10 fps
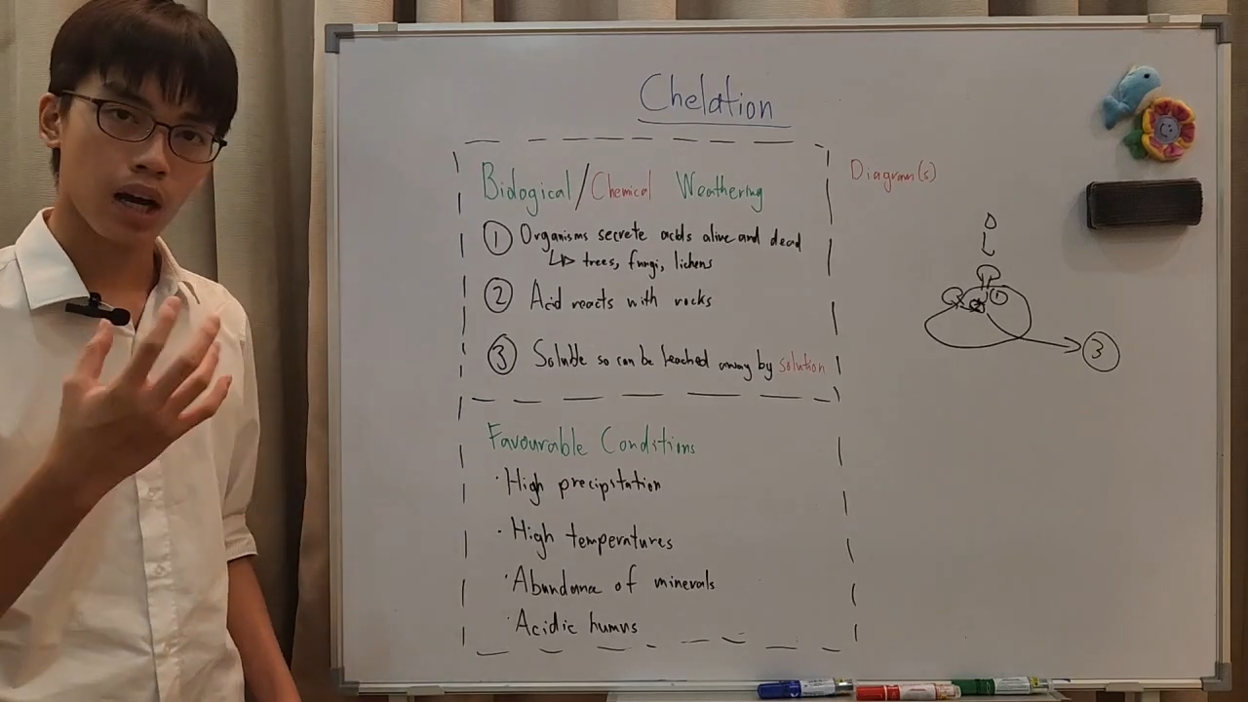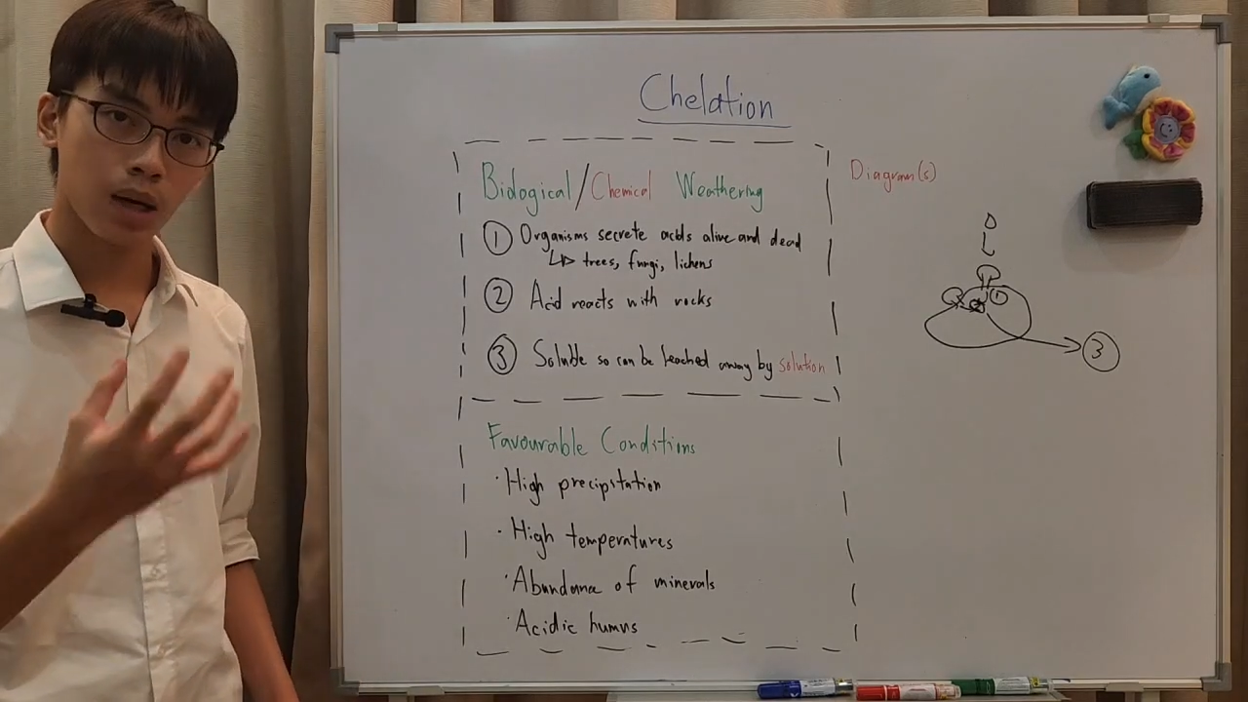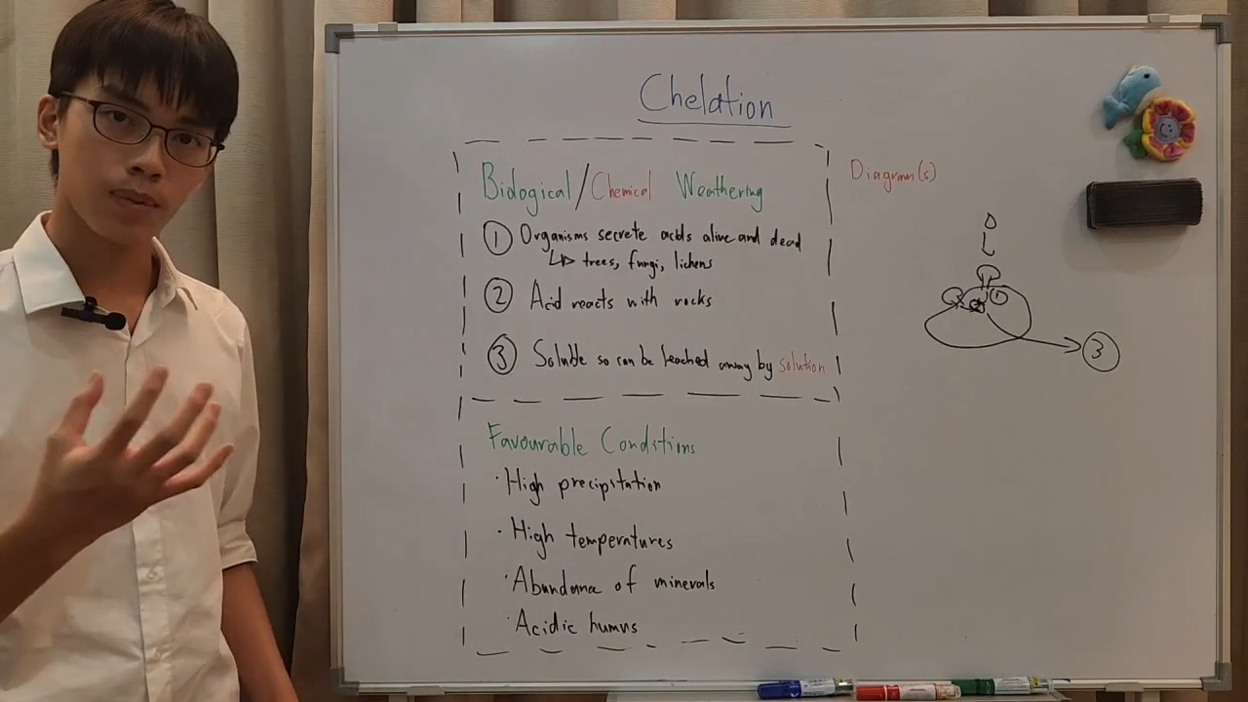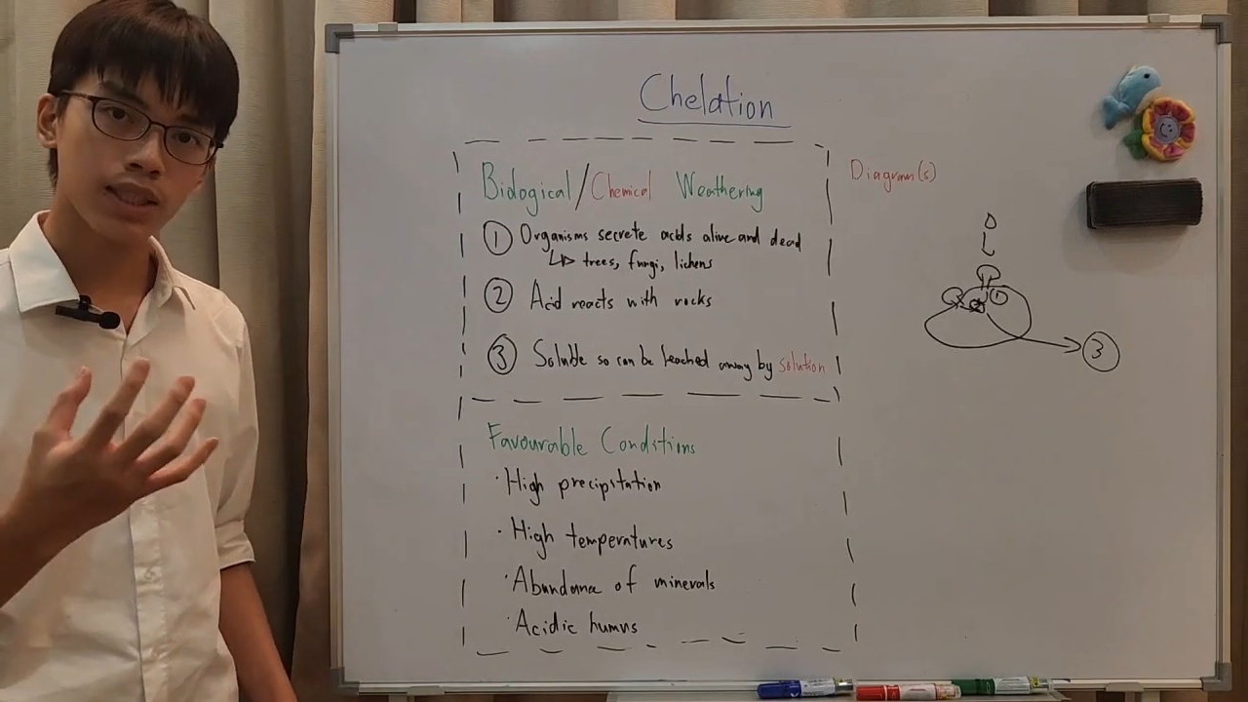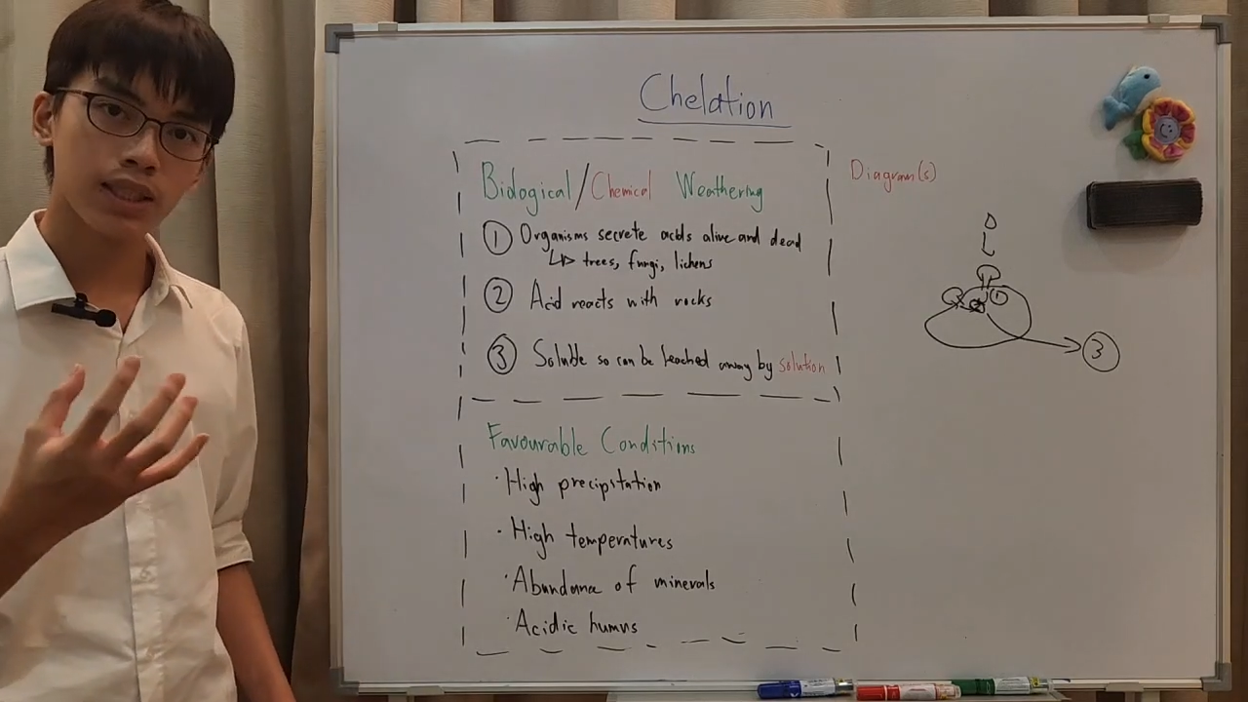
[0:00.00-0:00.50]

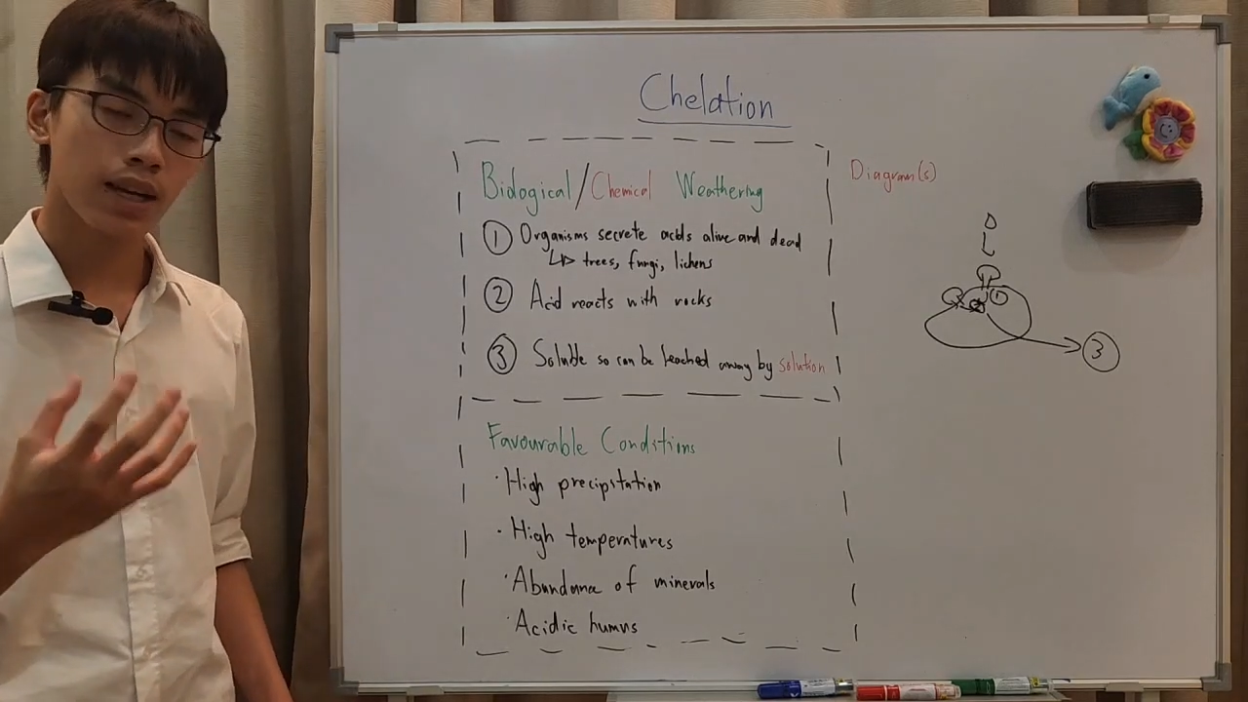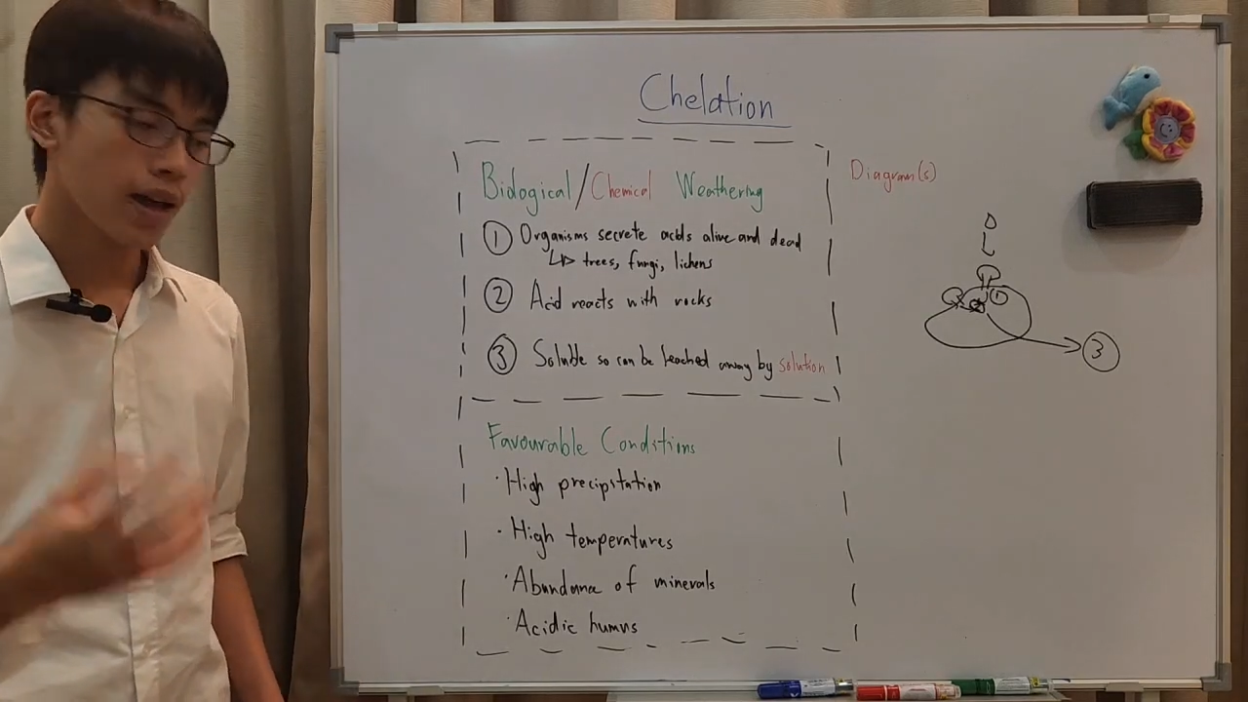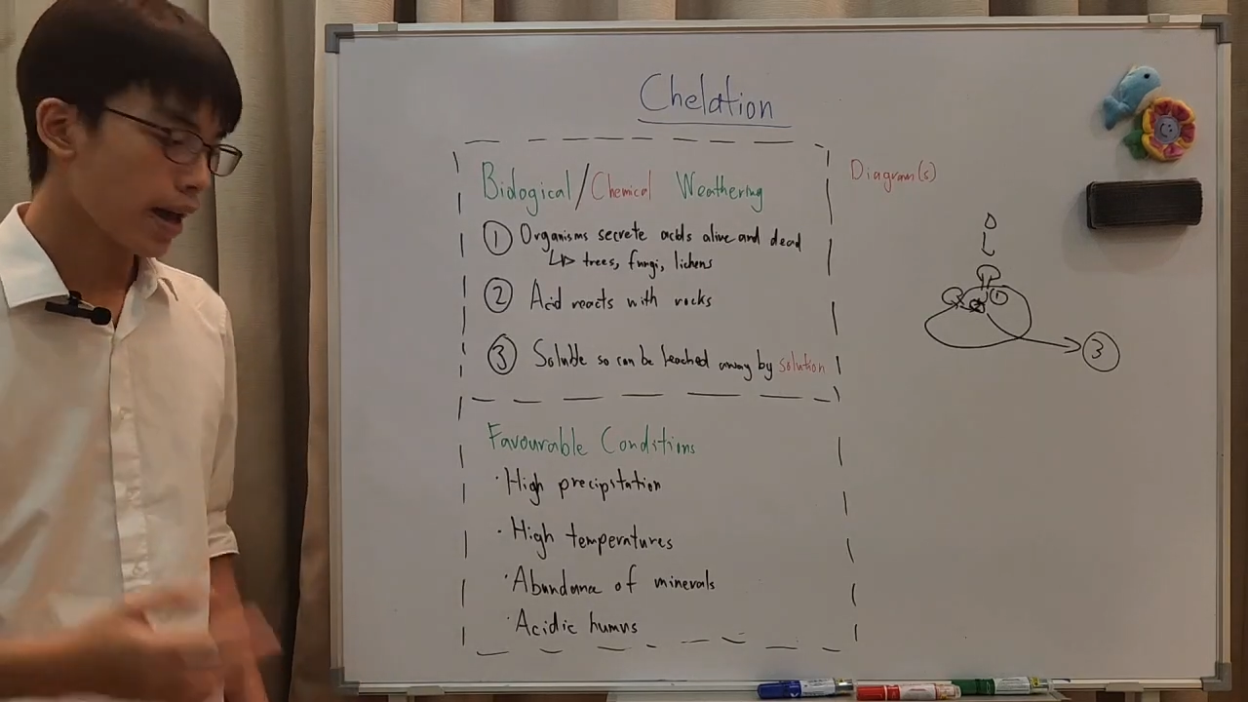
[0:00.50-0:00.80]
humus,